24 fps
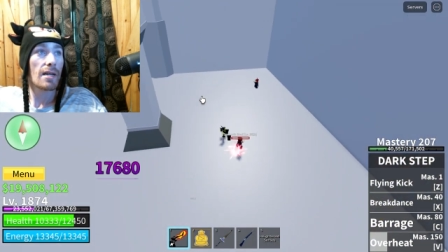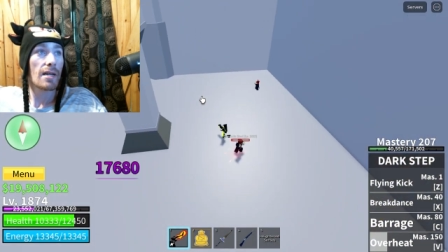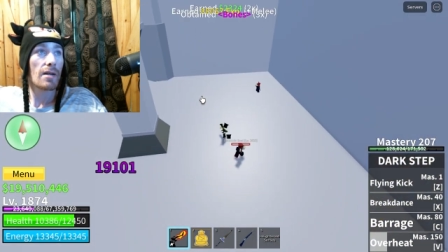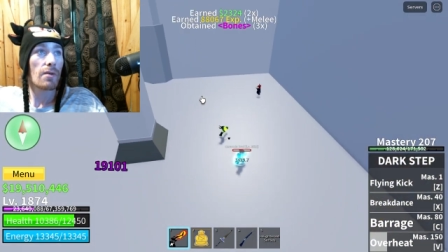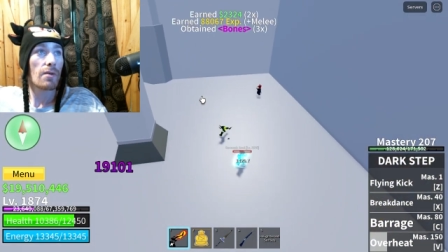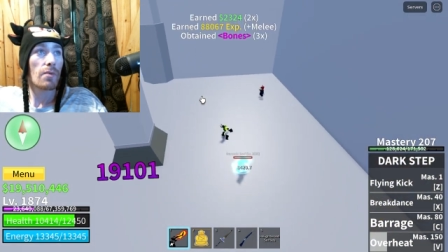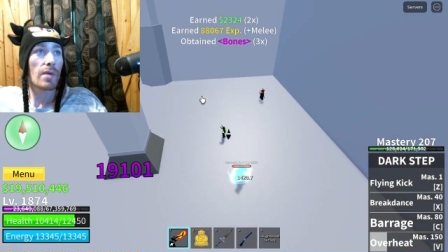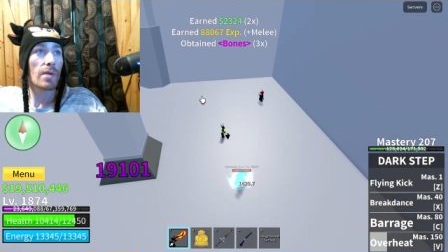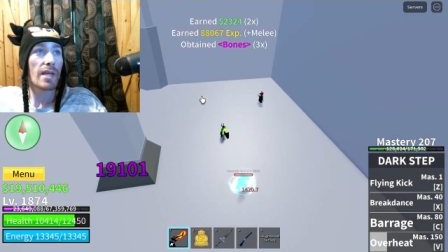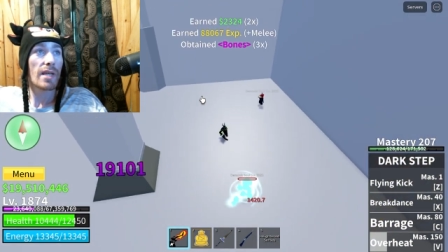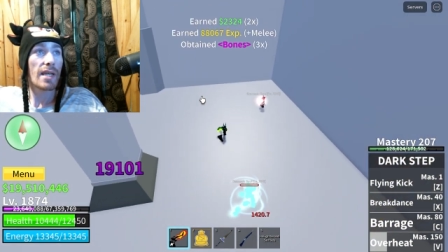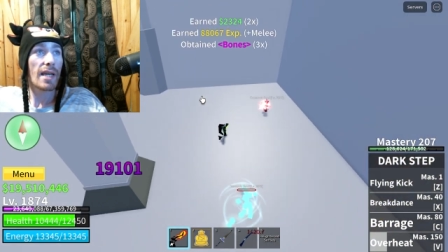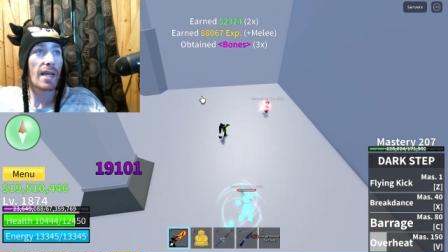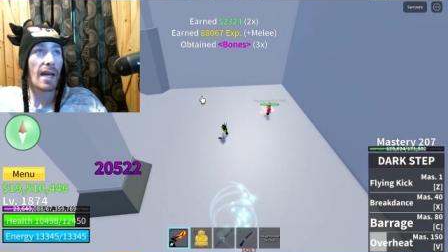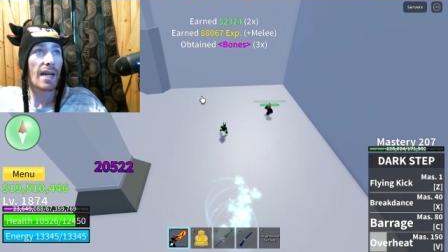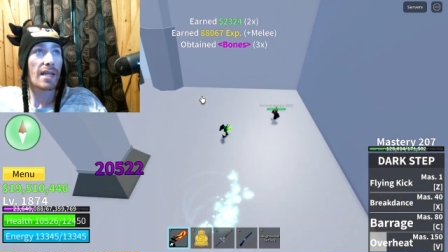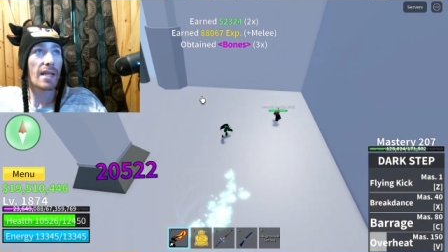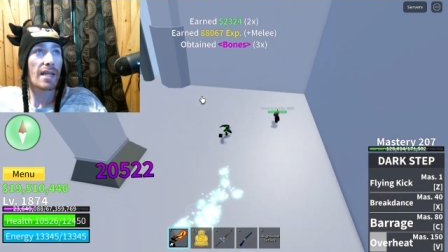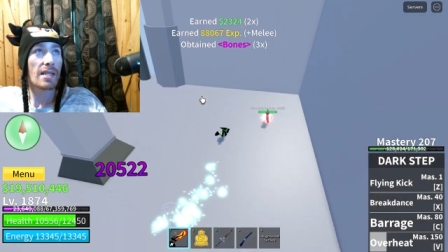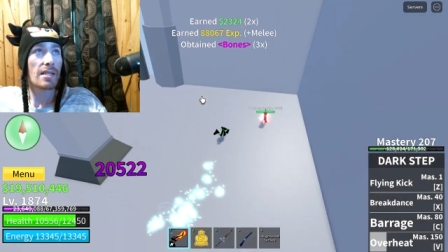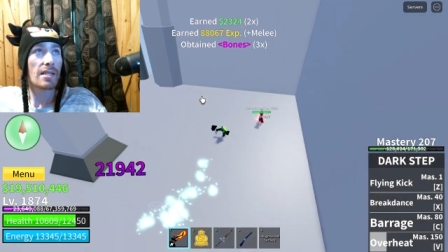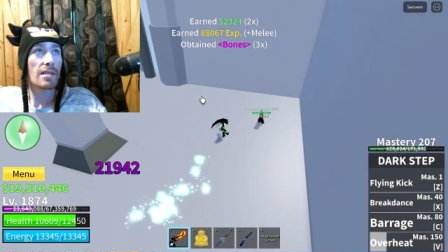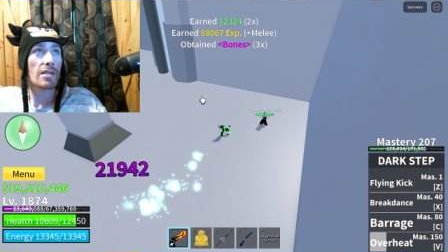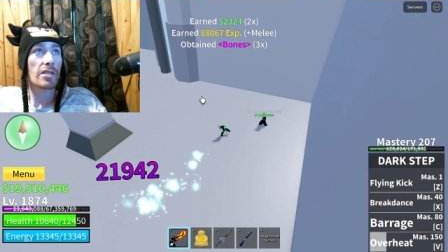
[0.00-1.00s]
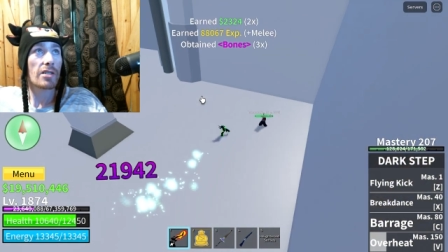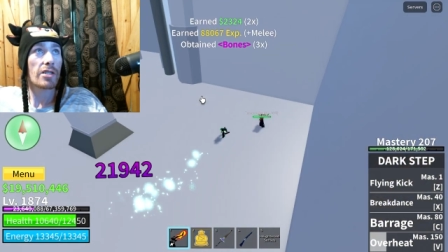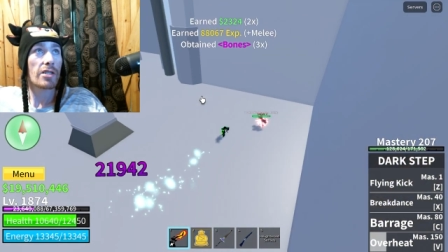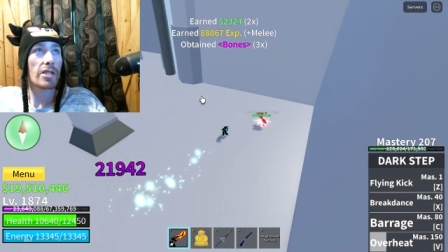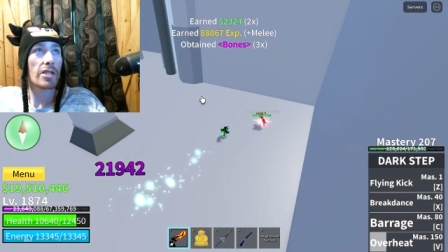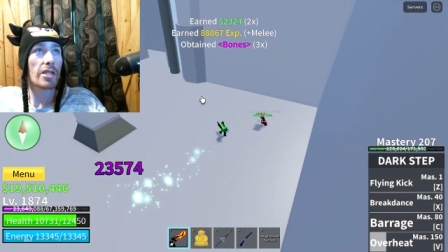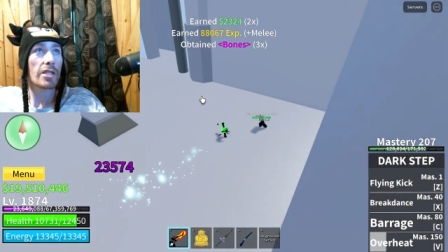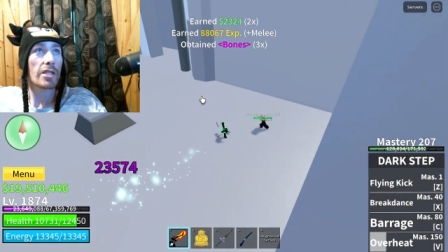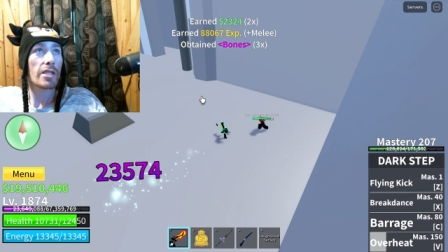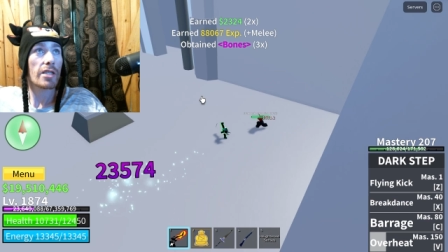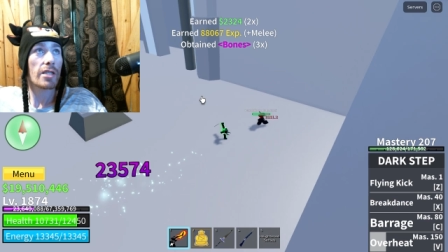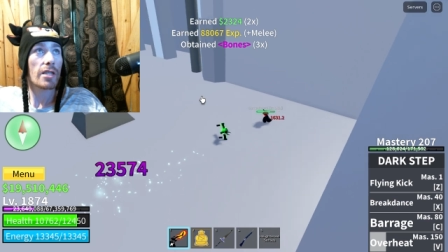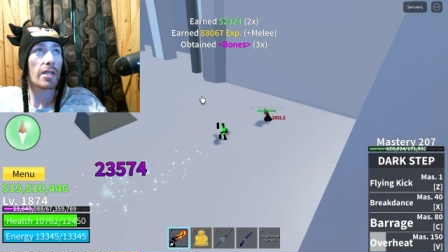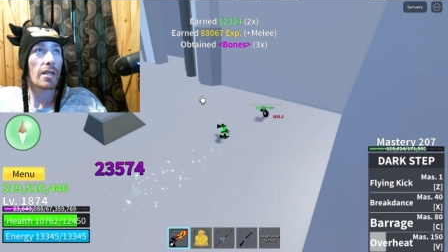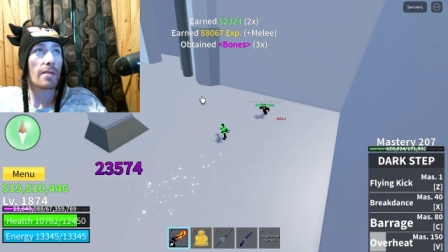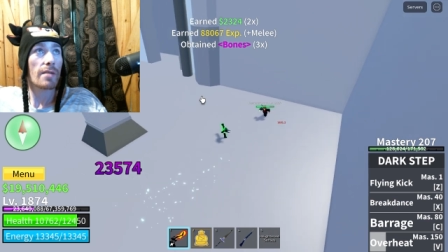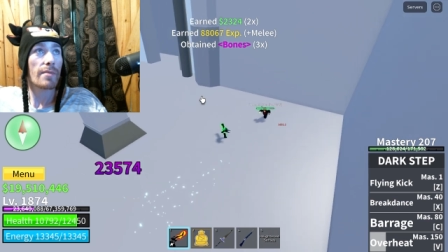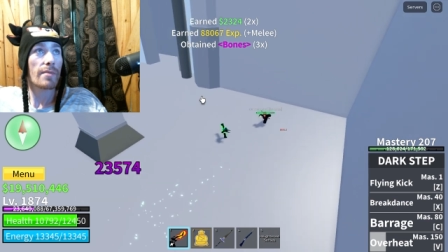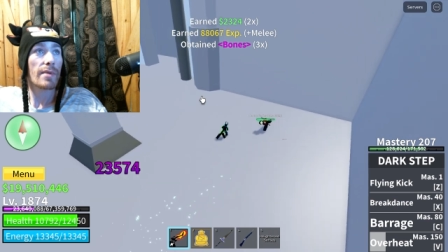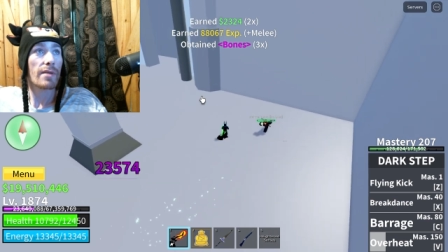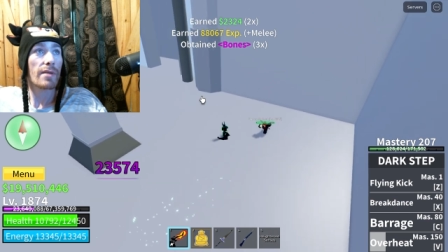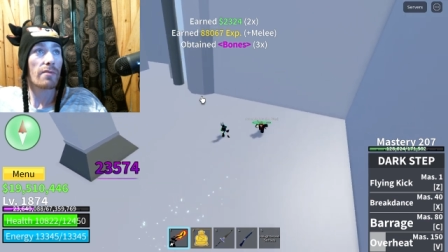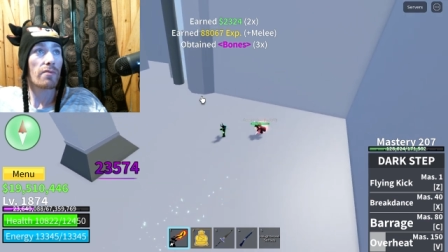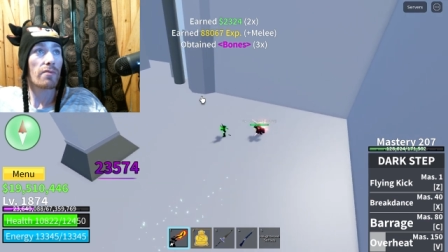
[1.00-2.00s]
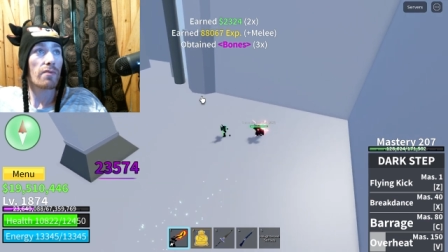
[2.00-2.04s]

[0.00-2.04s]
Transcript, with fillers: we actually are just going to be